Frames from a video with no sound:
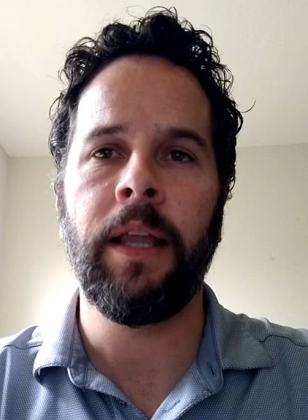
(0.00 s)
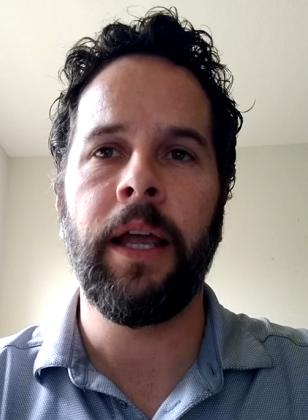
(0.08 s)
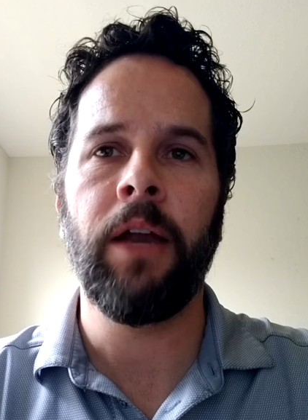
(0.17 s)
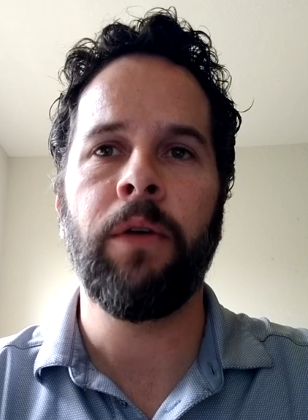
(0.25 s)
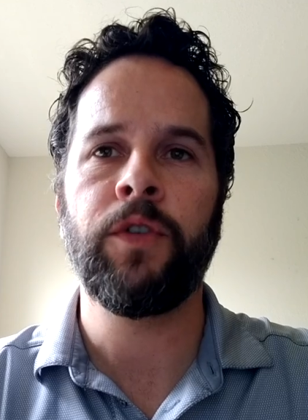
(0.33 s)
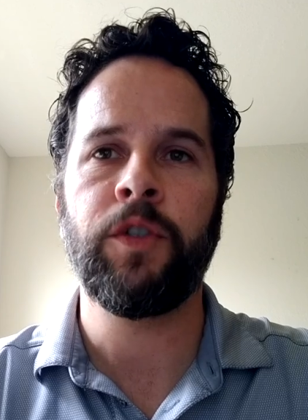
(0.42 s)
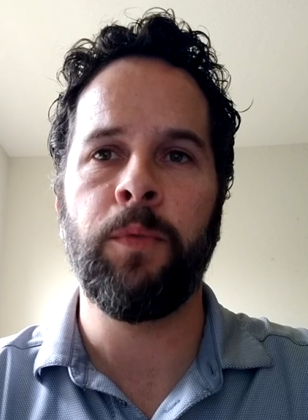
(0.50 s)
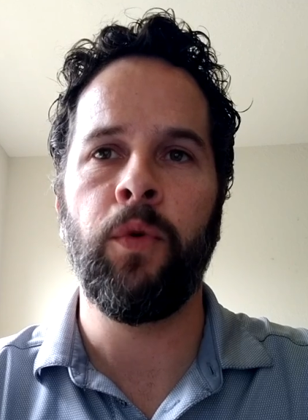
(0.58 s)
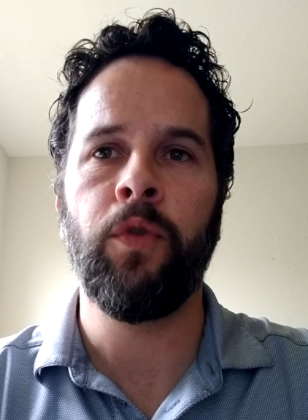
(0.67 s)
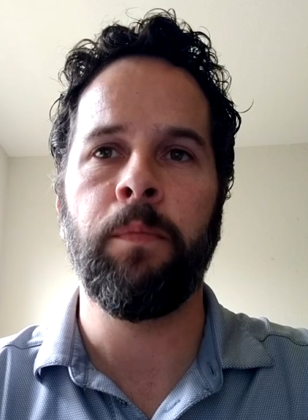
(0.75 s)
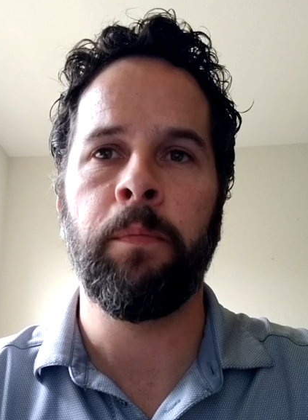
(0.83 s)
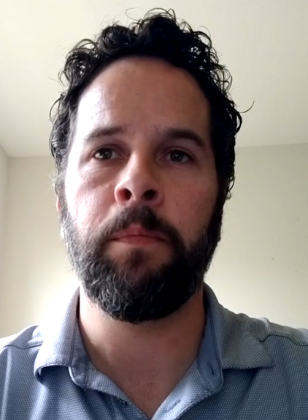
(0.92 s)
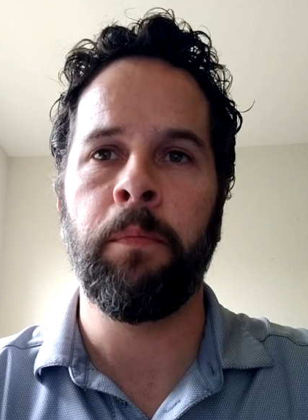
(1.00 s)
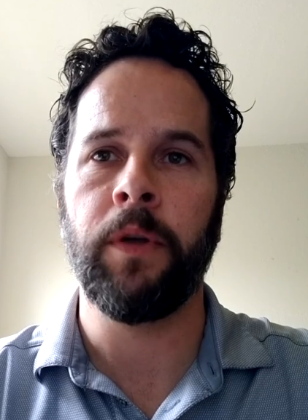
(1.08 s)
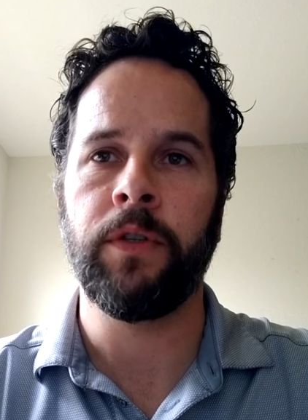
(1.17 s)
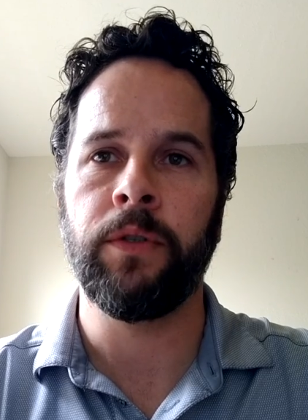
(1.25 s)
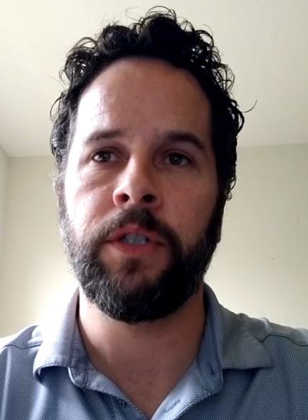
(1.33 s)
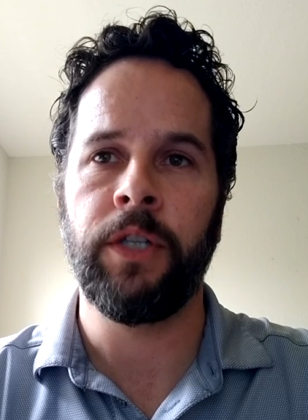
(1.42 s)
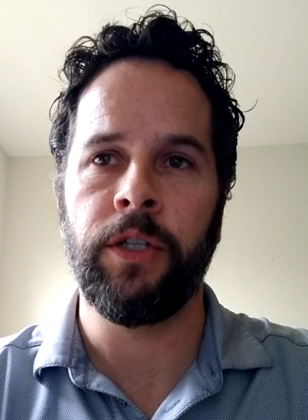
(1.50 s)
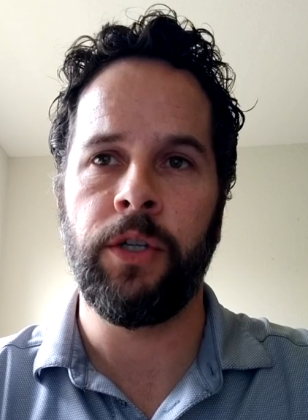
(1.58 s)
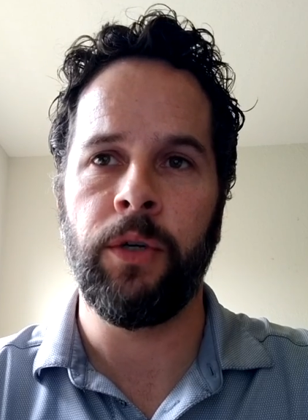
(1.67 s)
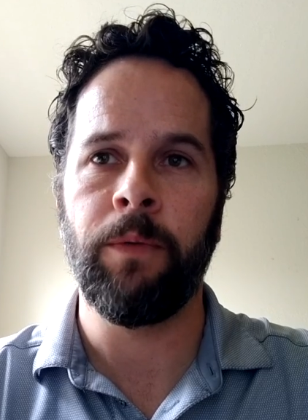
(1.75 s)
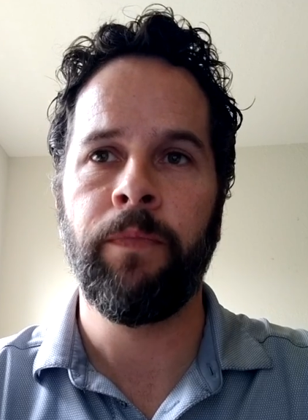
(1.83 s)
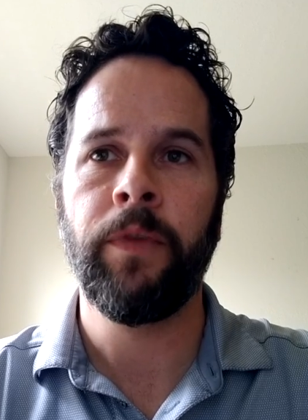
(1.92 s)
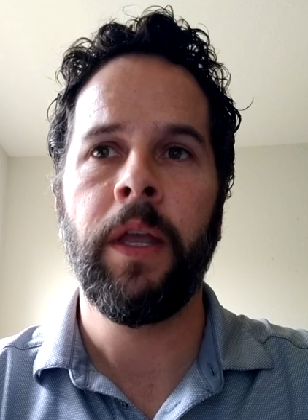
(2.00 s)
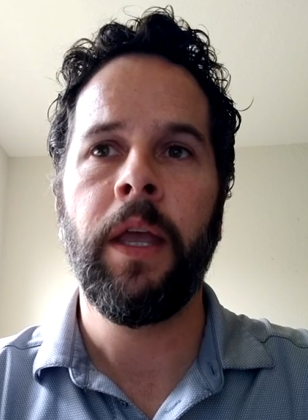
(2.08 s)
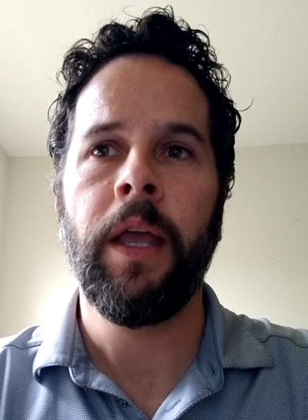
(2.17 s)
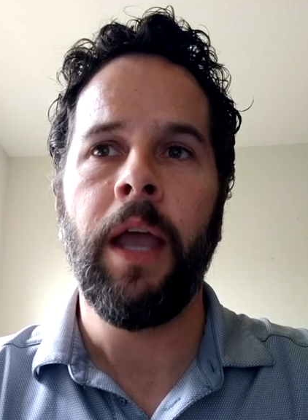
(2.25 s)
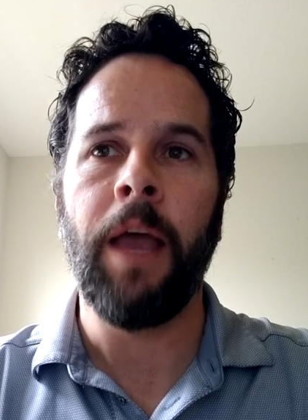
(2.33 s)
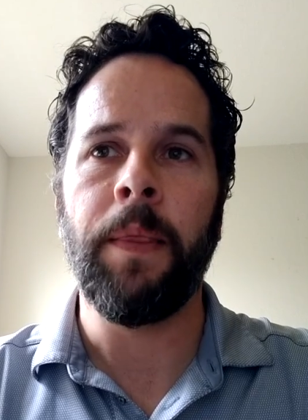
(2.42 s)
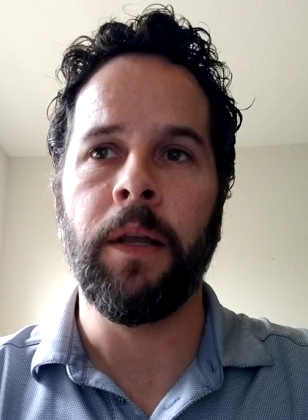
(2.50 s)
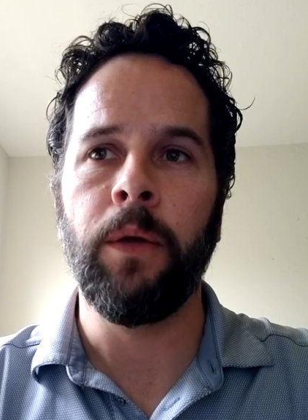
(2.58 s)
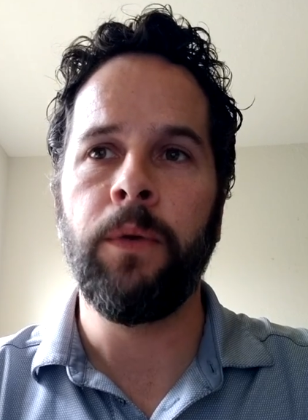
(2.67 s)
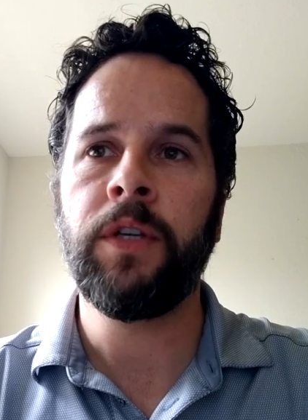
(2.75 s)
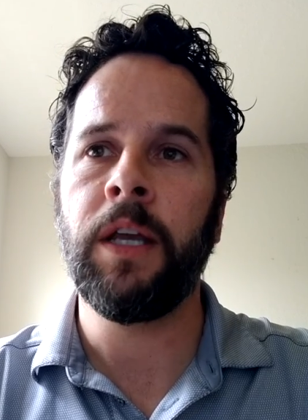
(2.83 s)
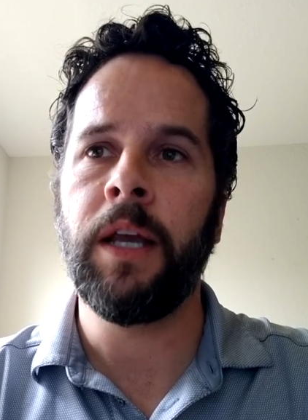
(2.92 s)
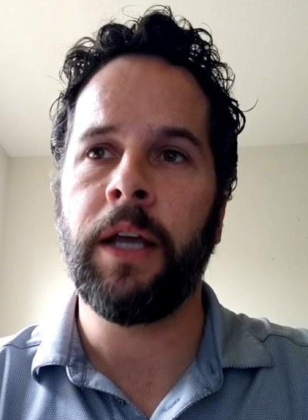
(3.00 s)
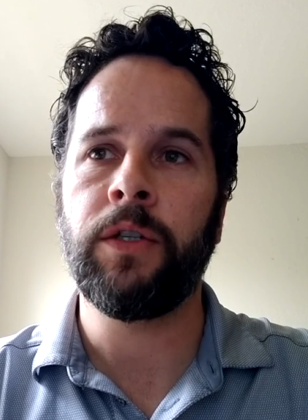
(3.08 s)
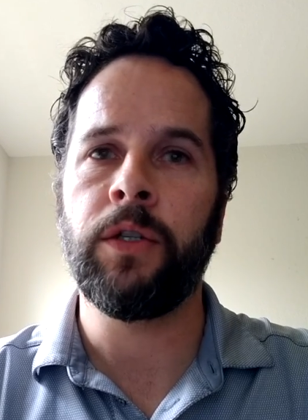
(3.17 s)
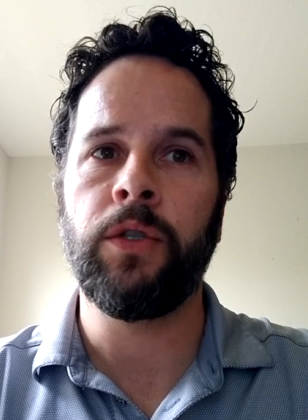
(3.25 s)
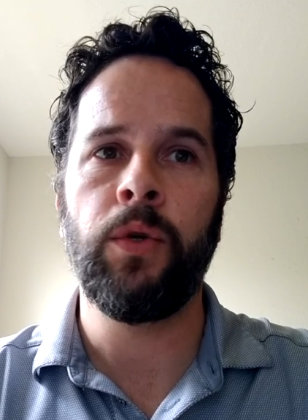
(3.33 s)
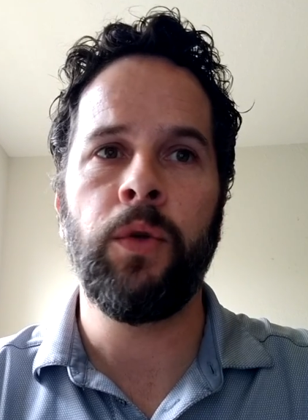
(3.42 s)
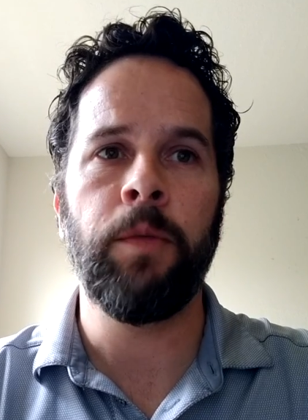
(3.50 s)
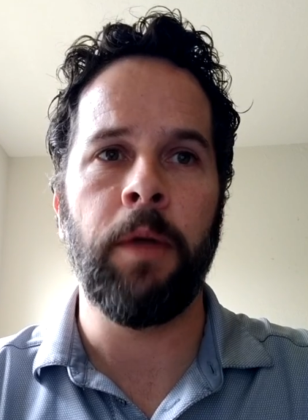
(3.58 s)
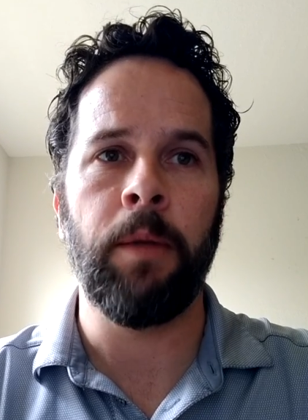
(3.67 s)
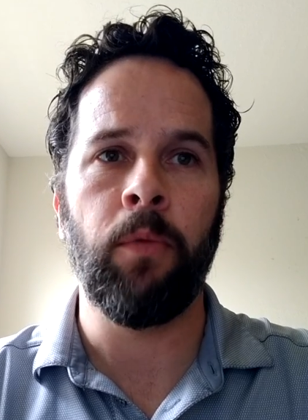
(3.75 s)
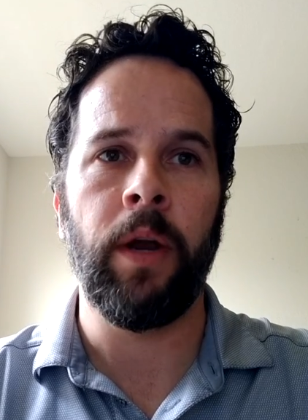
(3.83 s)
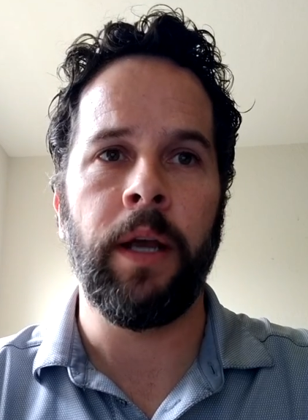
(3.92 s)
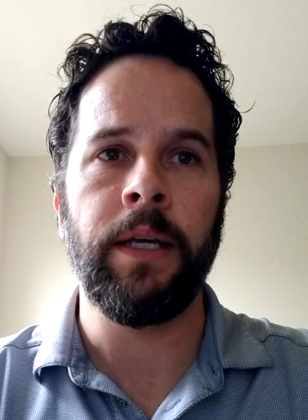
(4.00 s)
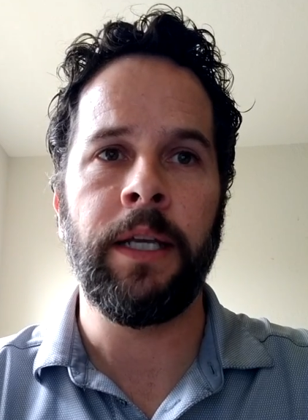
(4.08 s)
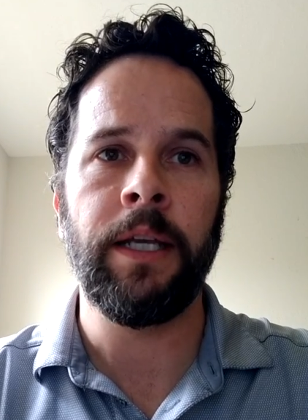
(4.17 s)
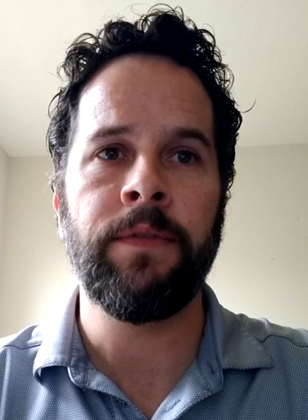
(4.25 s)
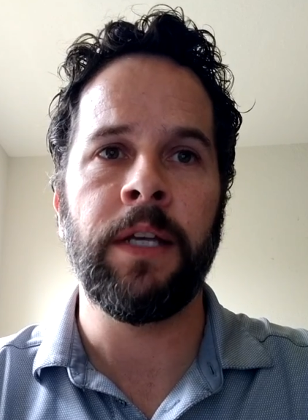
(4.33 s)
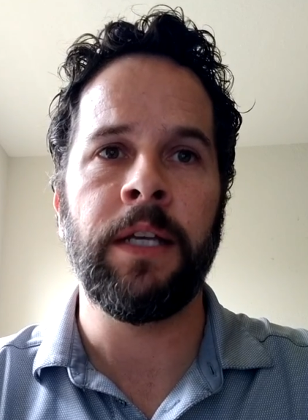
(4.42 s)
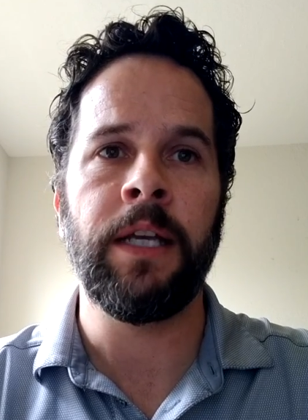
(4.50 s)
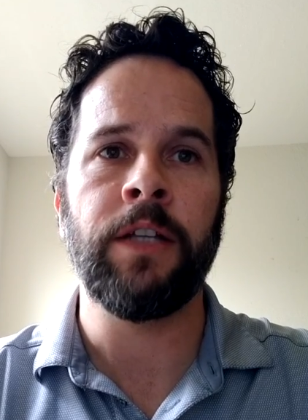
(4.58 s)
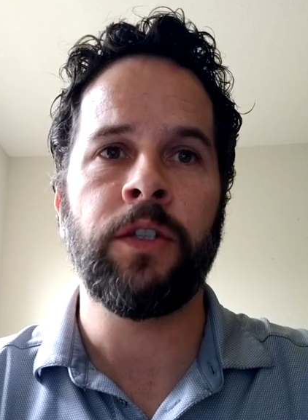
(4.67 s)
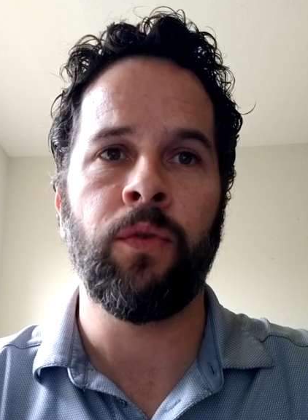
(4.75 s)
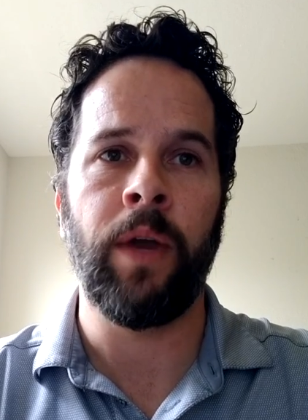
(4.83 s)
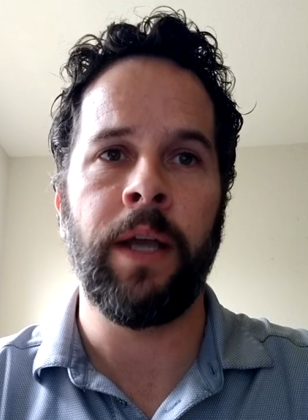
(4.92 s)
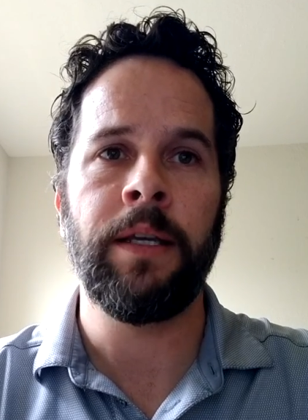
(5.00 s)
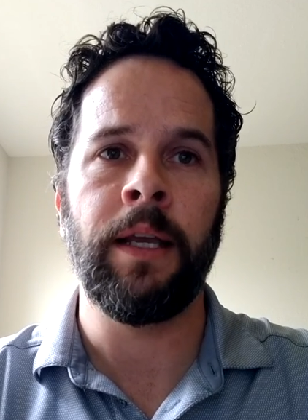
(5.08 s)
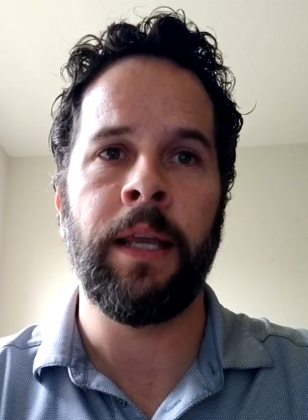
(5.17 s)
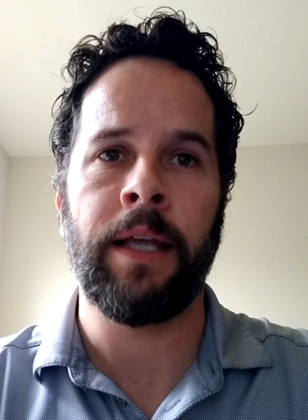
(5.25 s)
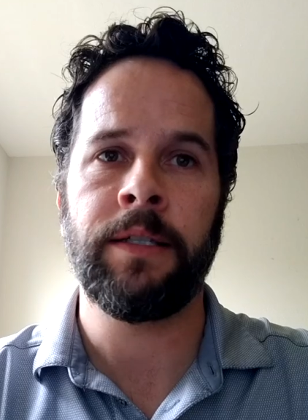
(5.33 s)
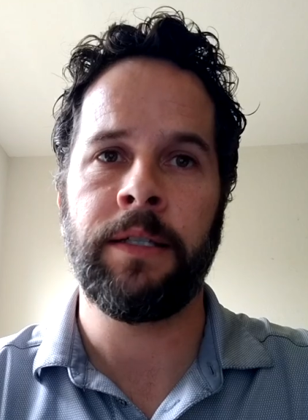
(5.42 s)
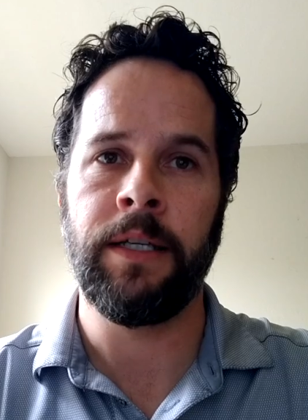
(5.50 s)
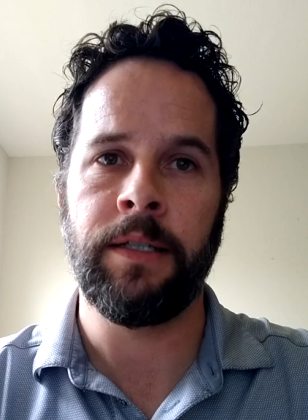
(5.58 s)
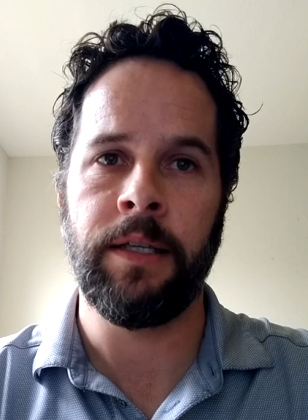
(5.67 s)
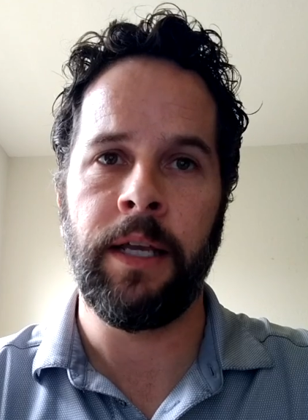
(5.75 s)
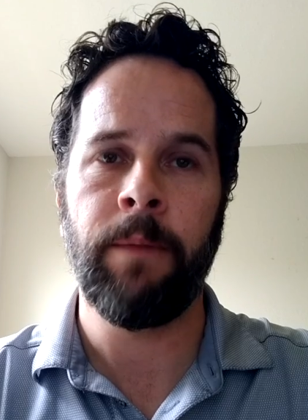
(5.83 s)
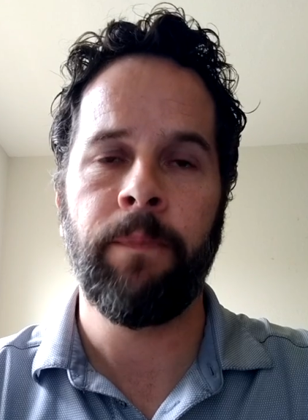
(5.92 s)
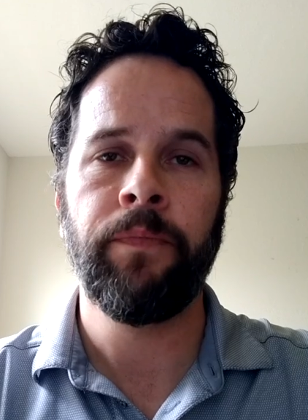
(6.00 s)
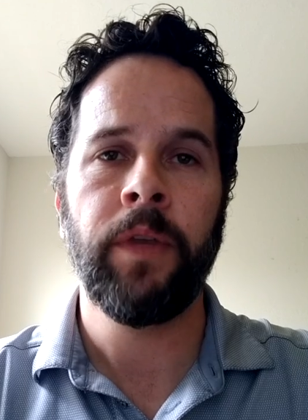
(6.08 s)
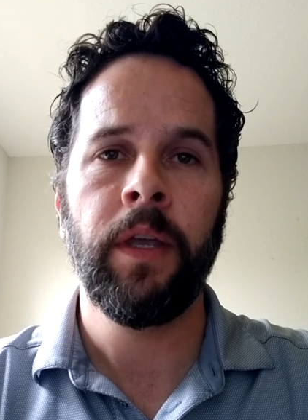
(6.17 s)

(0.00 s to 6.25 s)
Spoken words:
layer of smooth muscle tissue, and the loose connection to the membrane gives it its great elasticity.